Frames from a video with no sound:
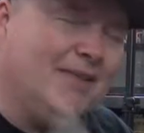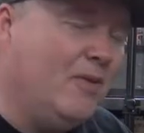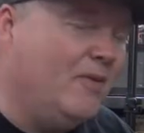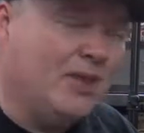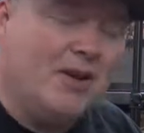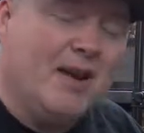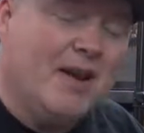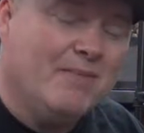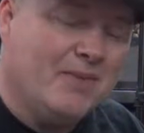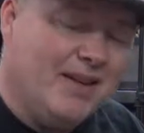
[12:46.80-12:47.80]
all the
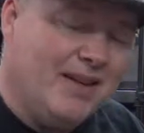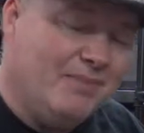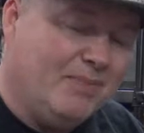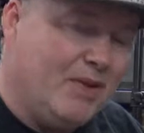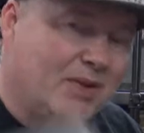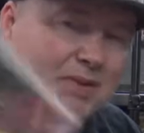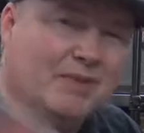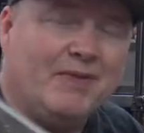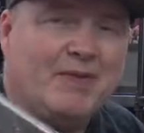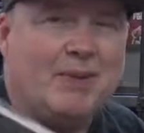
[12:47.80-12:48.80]
time, but it's
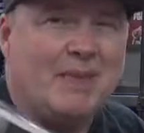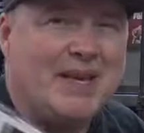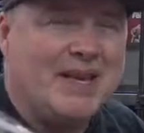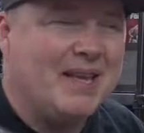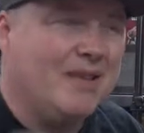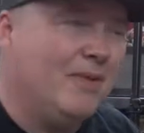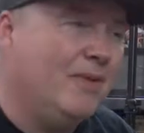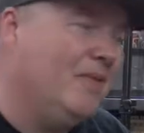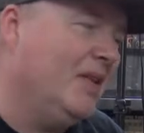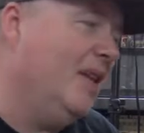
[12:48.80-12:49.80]
50p, and I
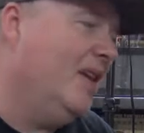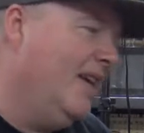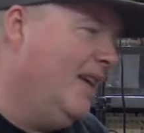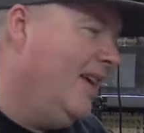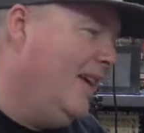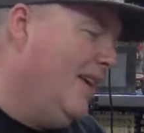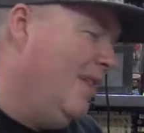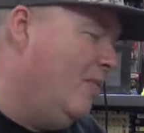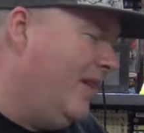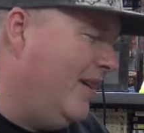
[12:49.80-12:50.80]
thought,
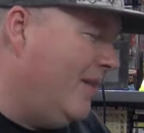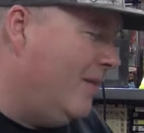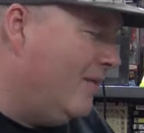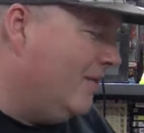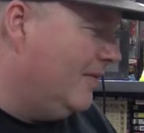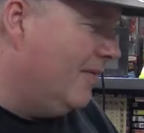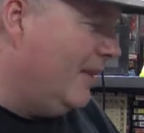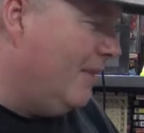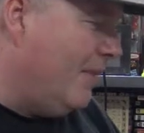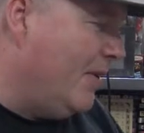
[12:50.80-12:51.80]
well,
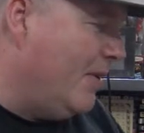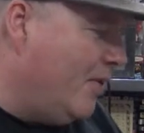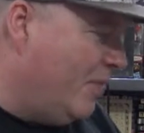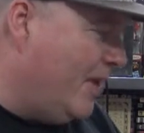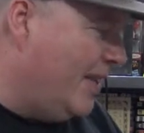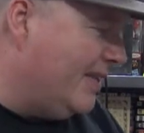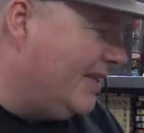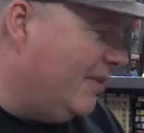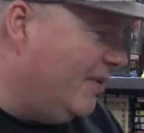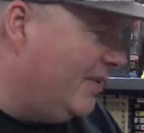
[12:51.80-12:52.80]
it might be a European
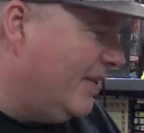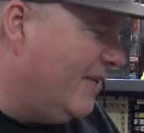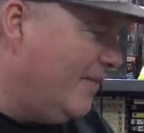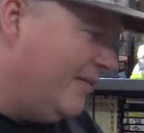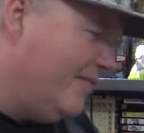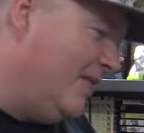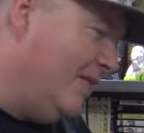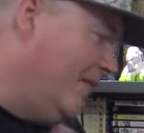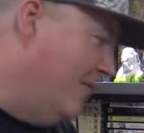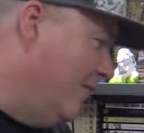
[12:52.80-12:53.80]
exclusive
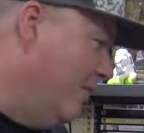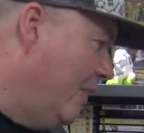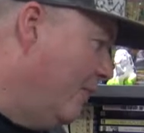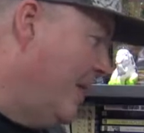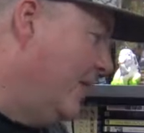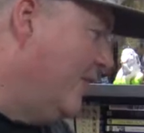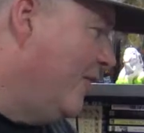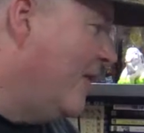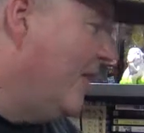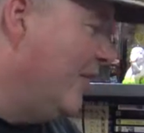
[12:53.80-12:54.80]
for my
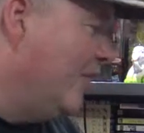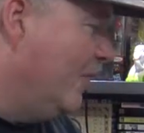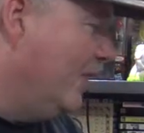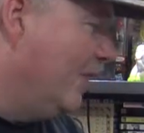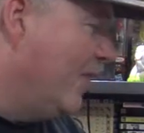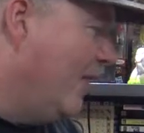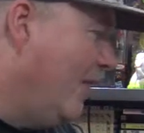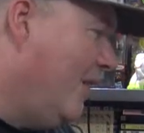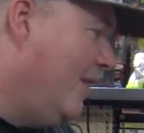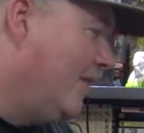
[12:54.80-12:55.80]
PS3 collection, which is quite
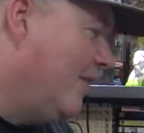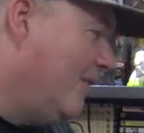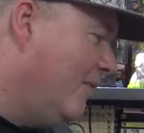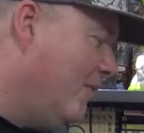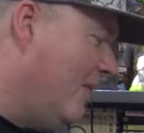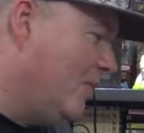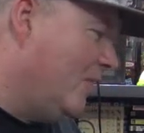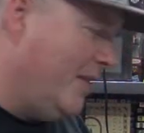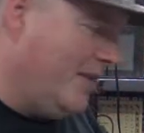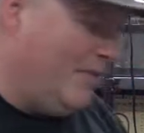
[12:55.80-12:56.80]
large. I thought I might as
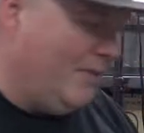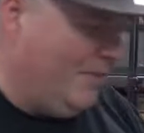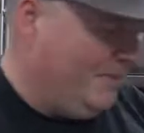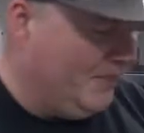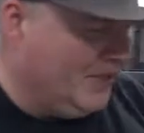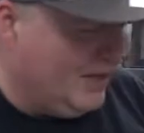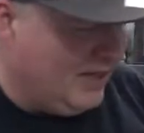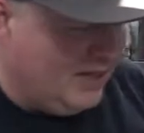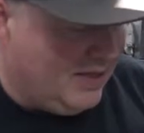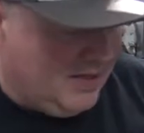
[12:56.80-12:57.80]
well.
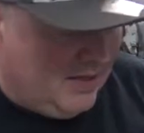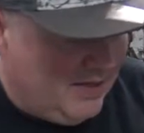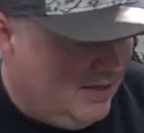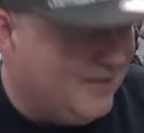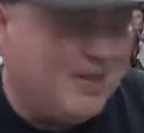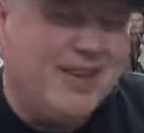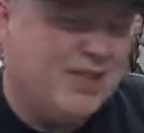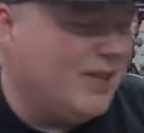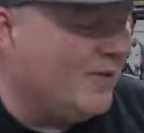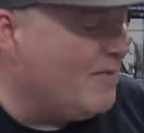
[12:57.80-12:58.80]
So it's
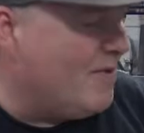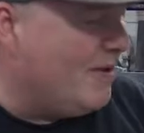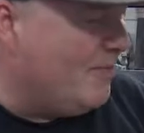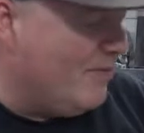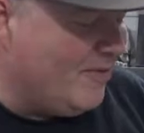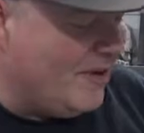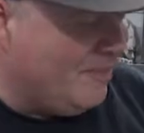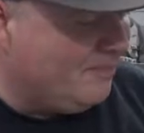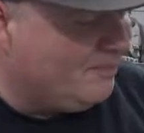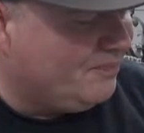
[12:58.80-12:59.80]
shovelware, I'm
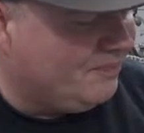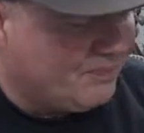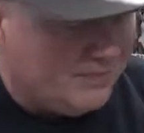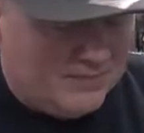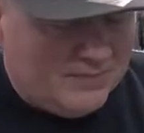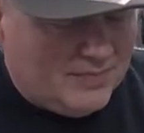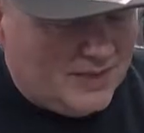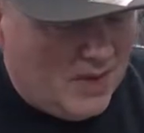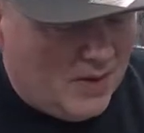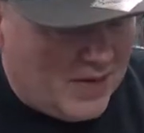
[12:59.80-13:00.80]
afraid.
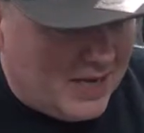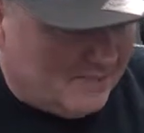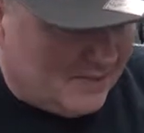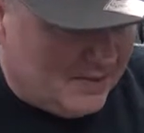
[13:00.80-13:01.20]
Okay,